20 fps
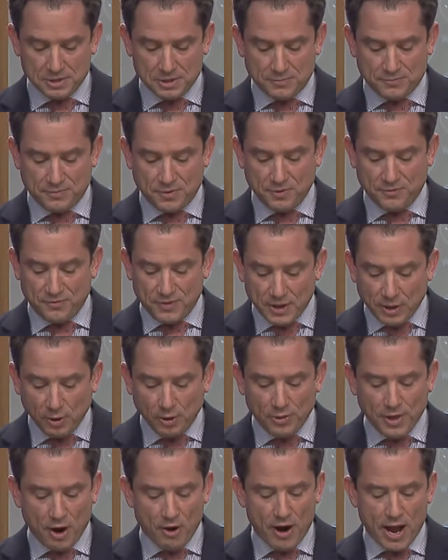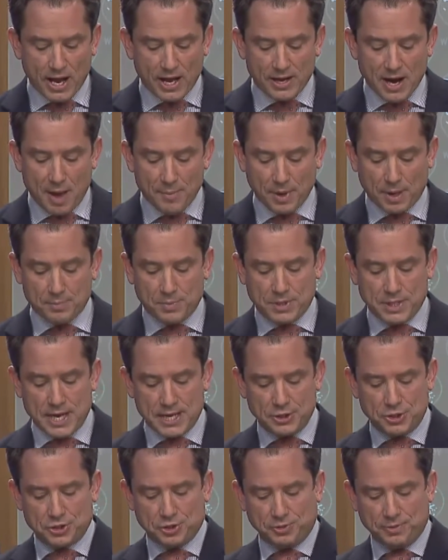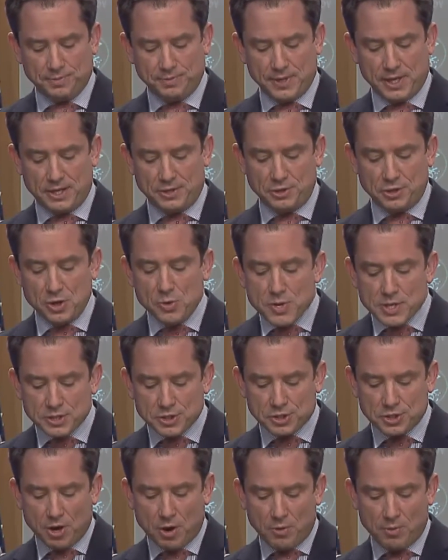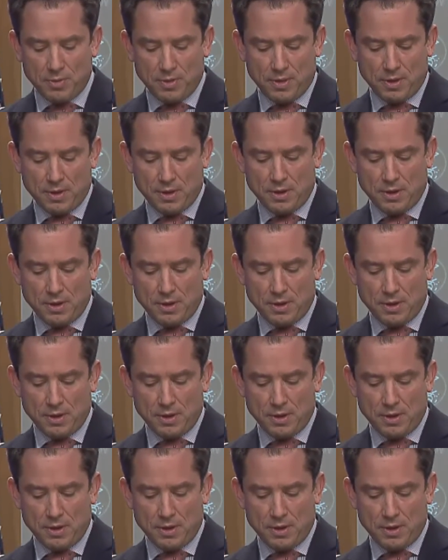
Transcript: to fulfill their economic potential, and in doing so,